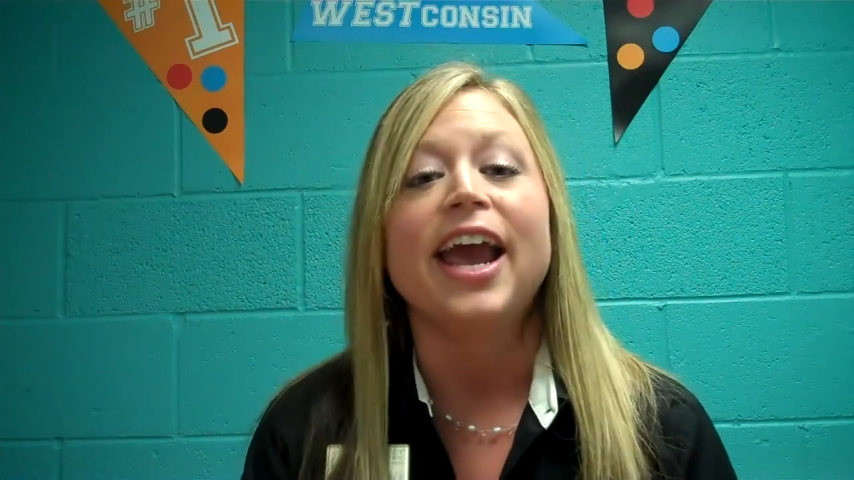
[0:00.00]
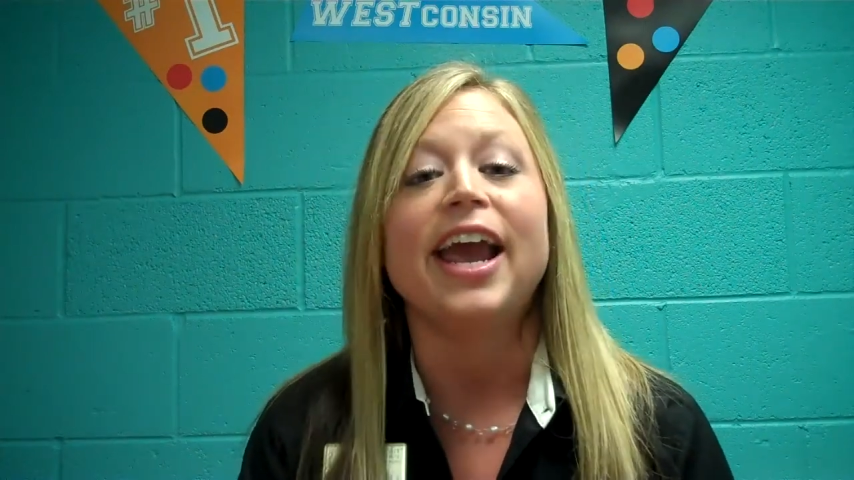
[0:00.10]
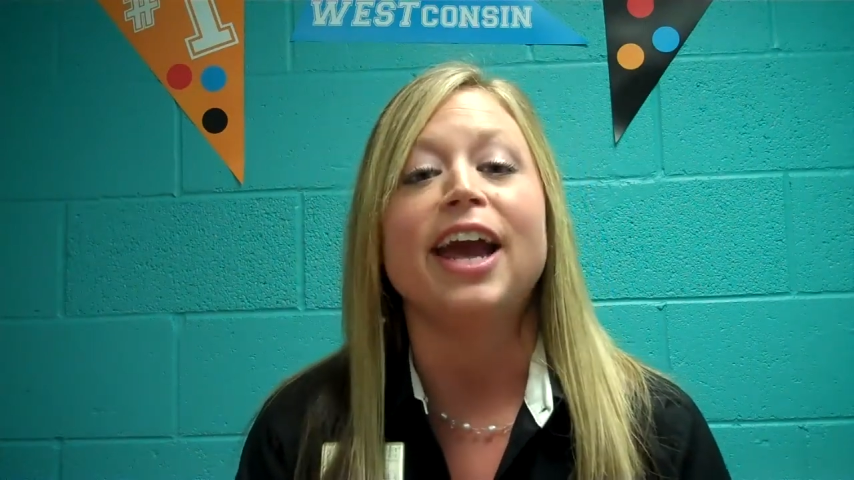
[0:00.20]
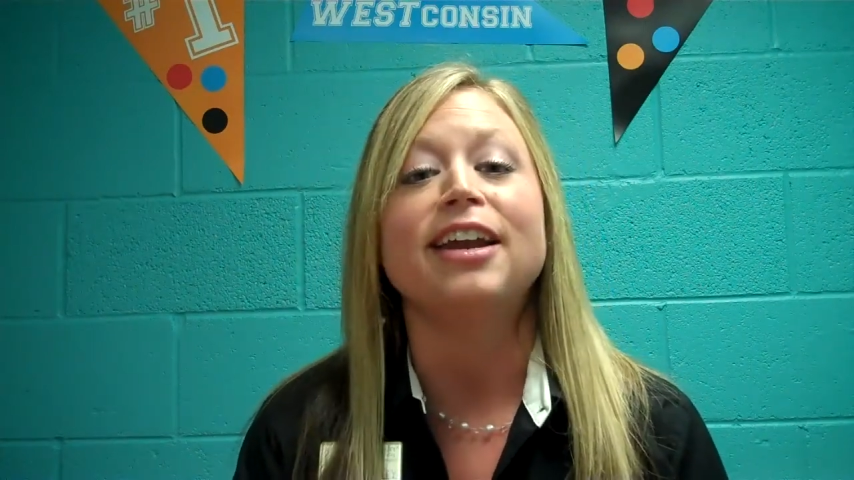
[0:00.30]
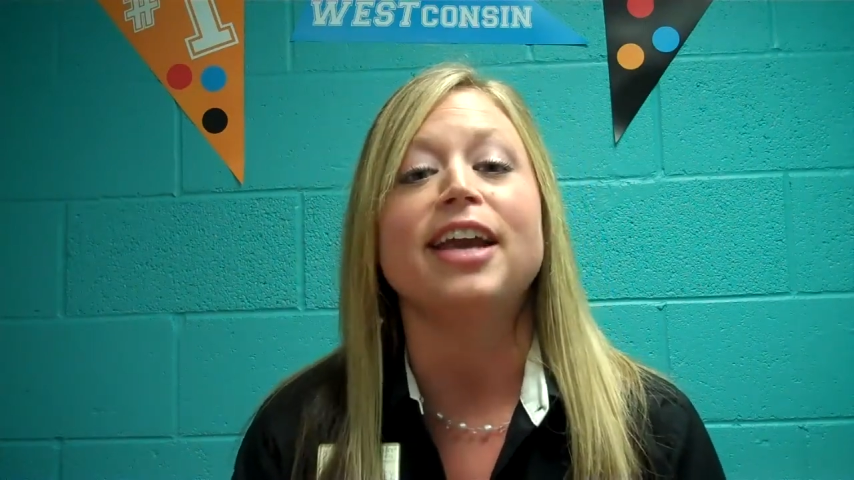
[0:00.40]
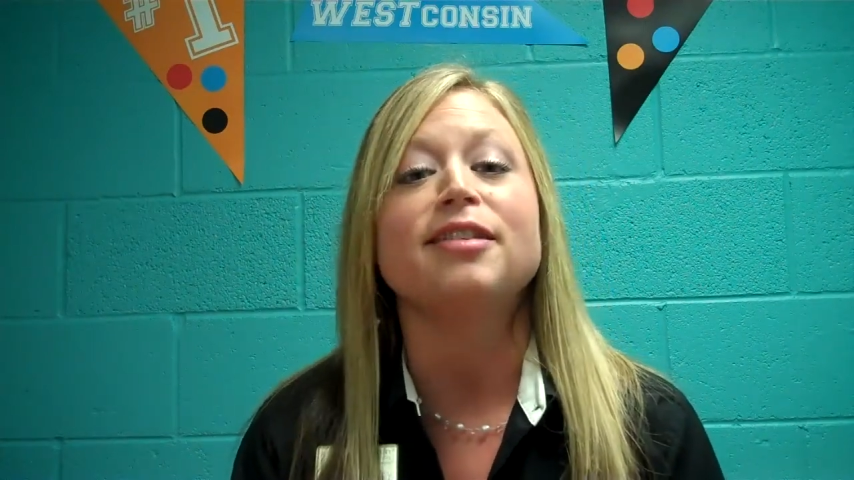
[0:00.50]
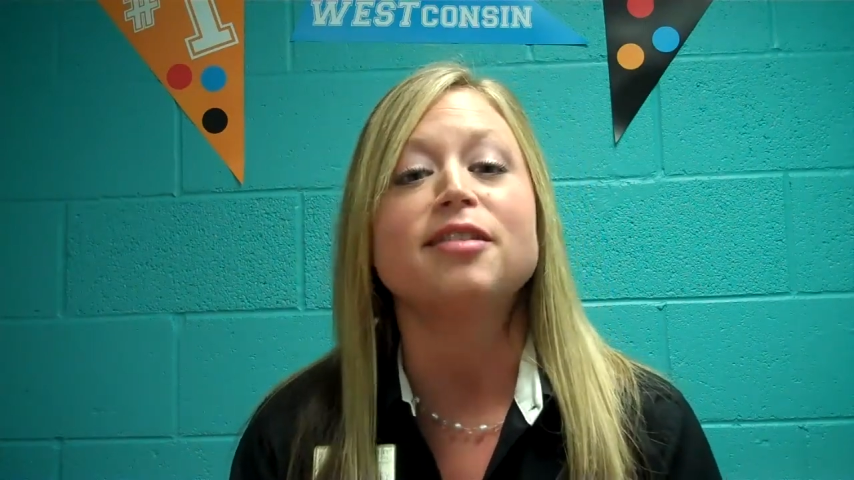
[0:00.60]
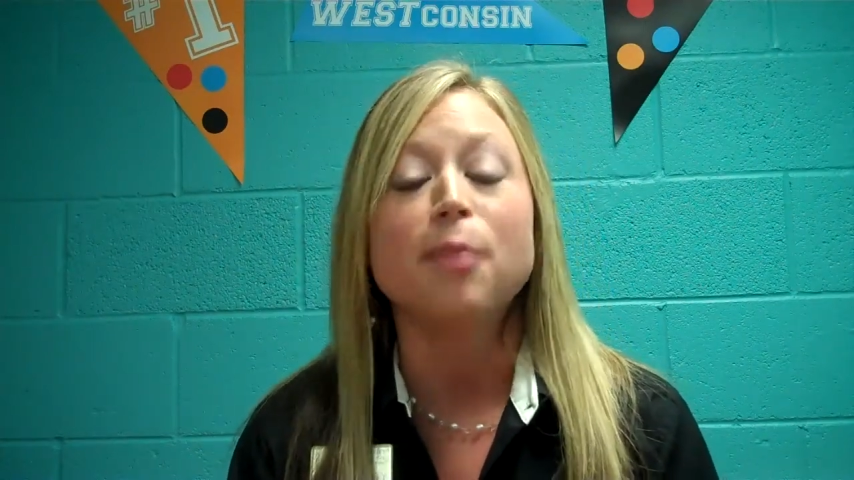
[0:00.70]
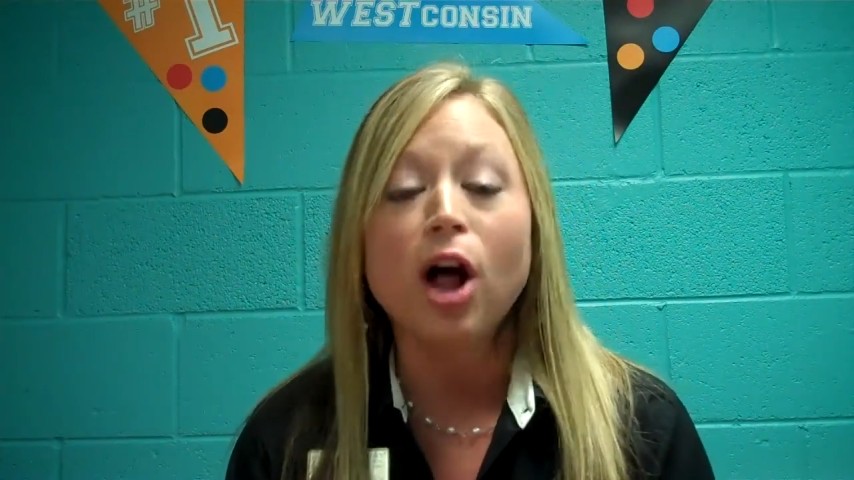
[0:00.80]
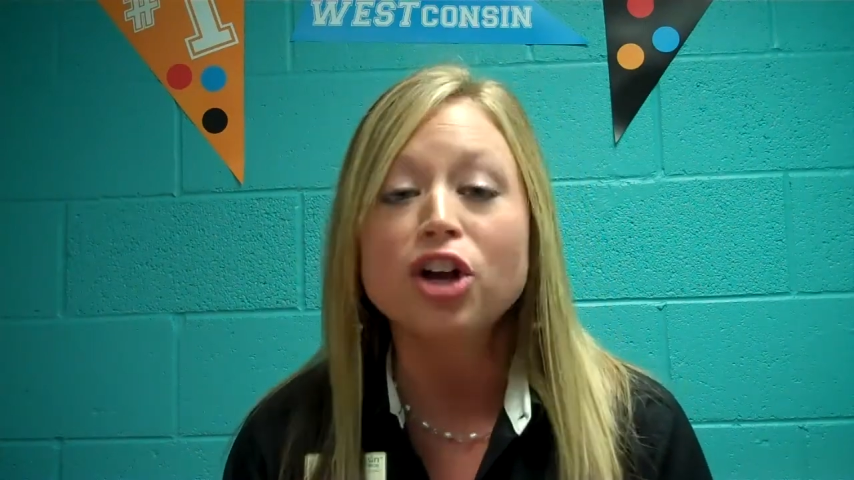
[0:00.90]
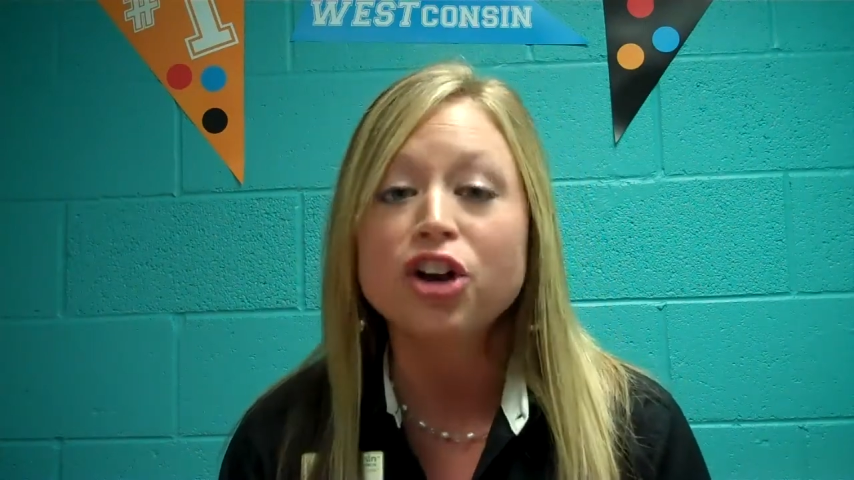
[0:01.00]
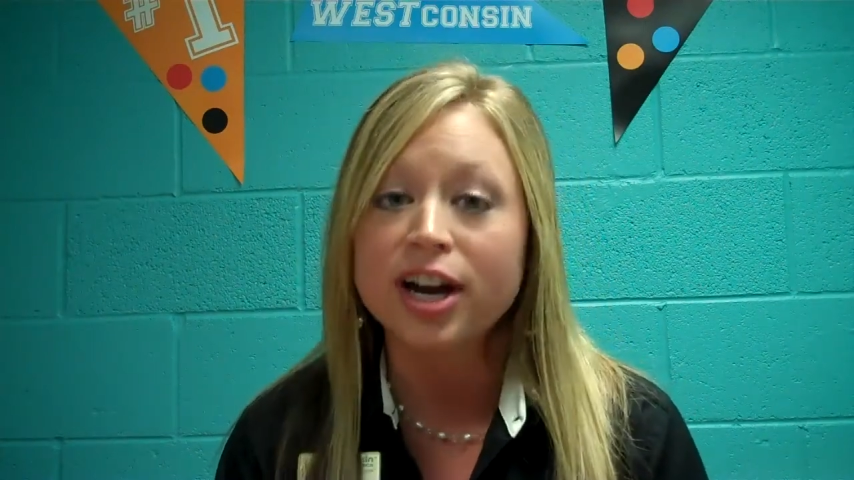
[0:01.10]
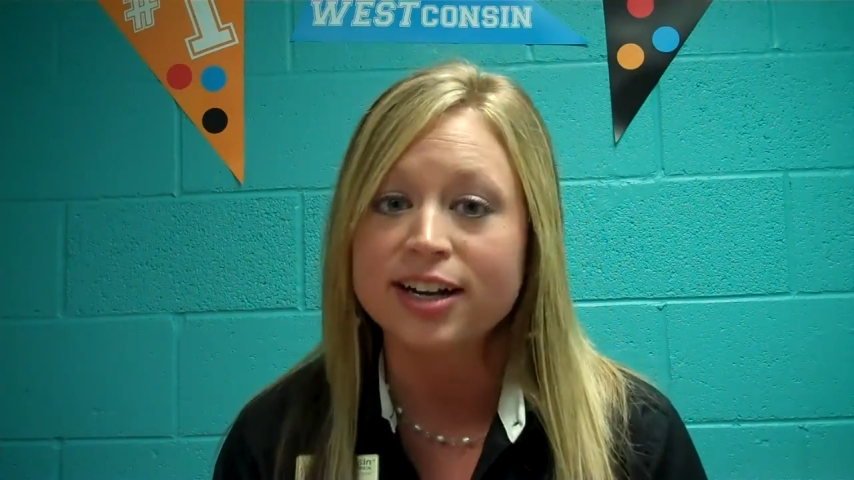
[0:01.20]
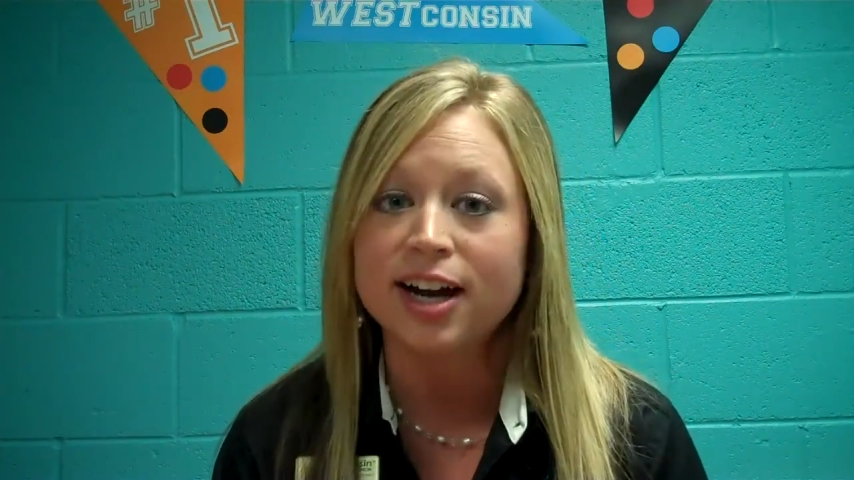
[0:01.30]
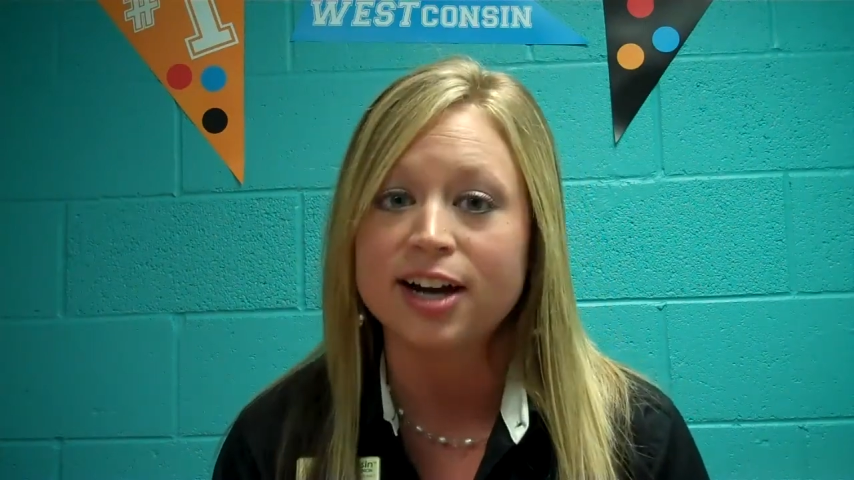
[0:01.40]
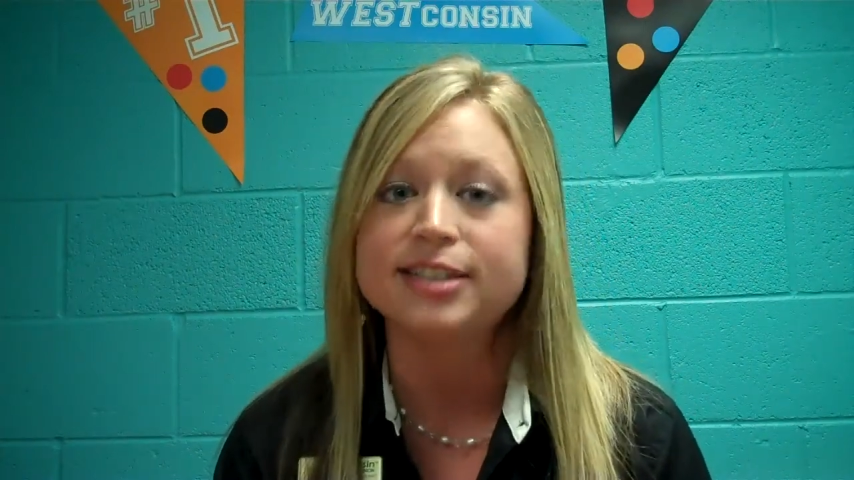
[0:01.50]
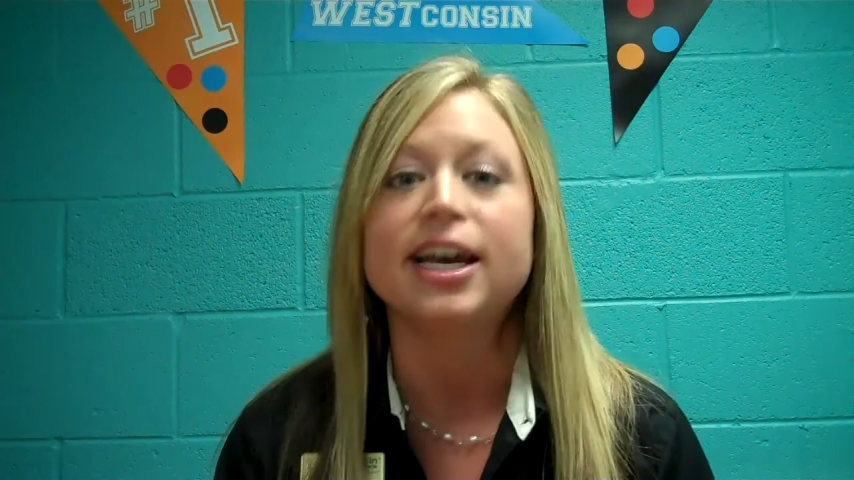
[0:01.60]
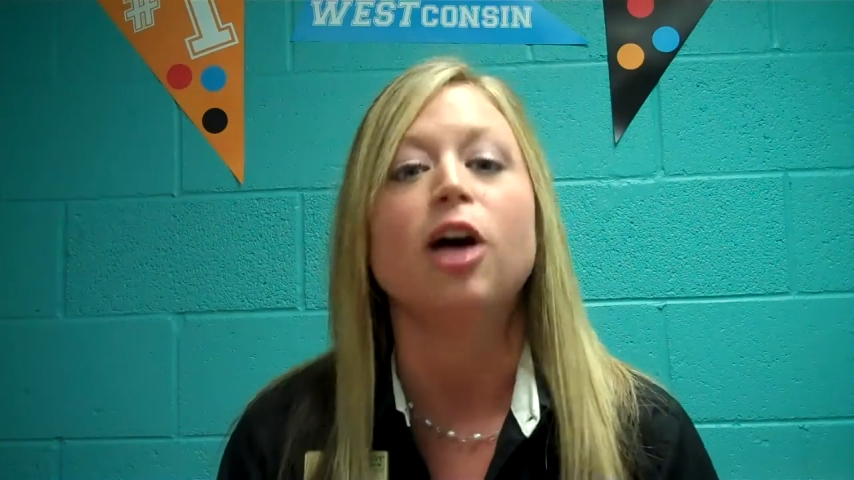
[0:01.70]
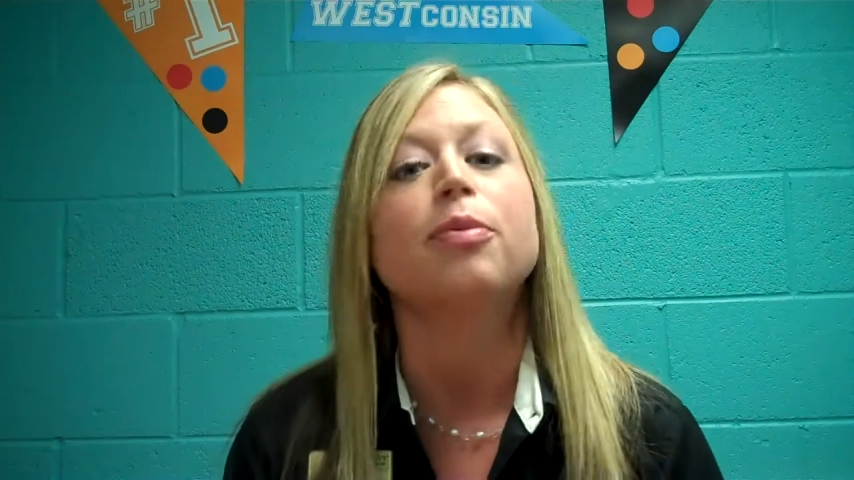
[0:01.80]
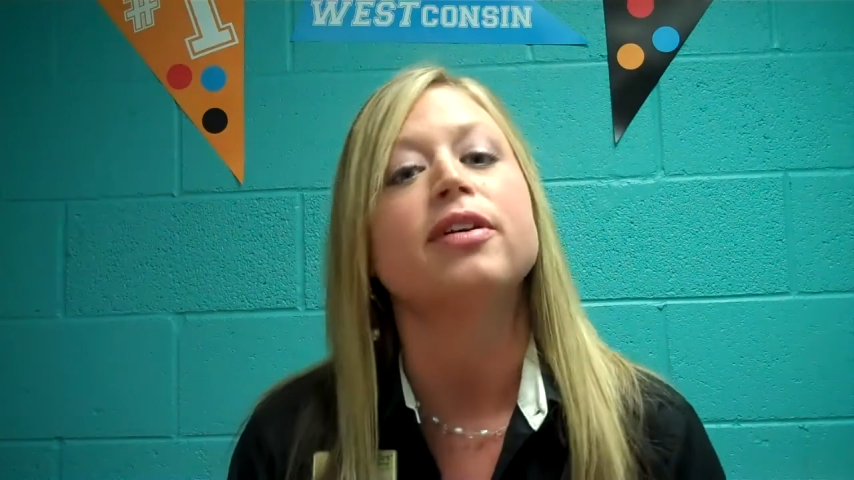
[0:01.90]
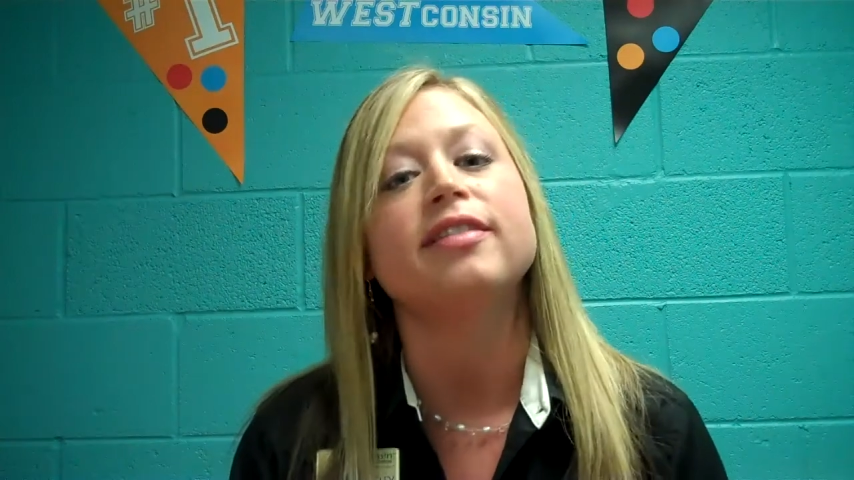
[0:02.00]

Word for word: and a small credit card to help her